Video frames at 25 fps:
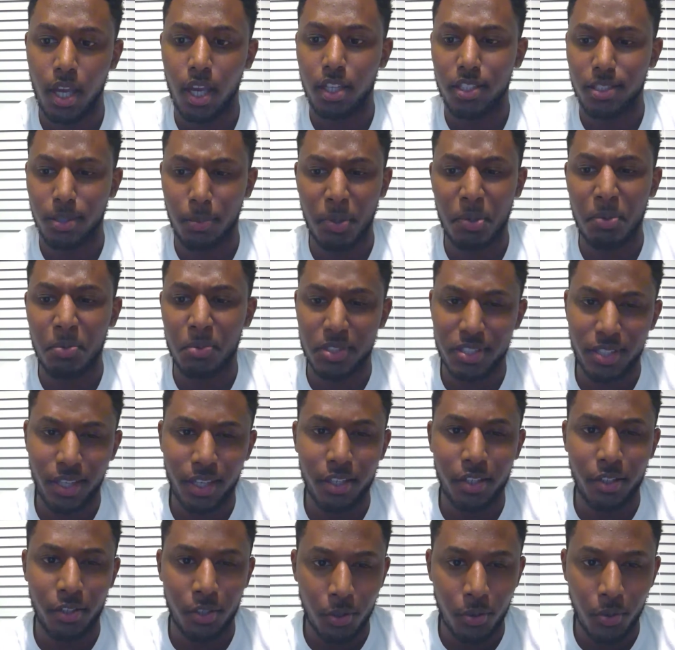some people say,
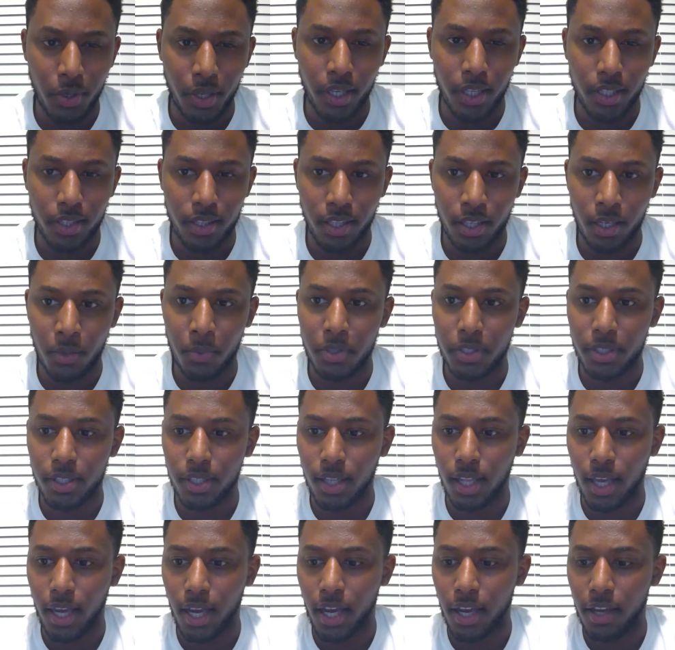do anything with their
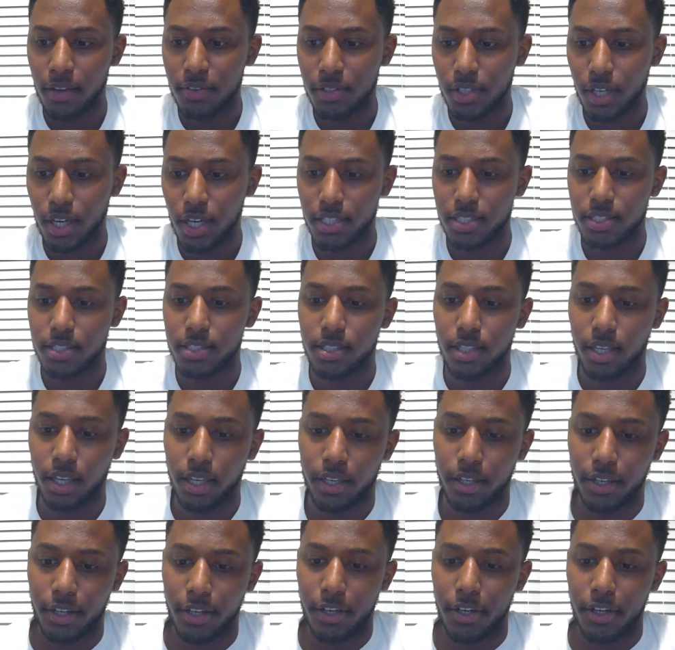lives, or I should say,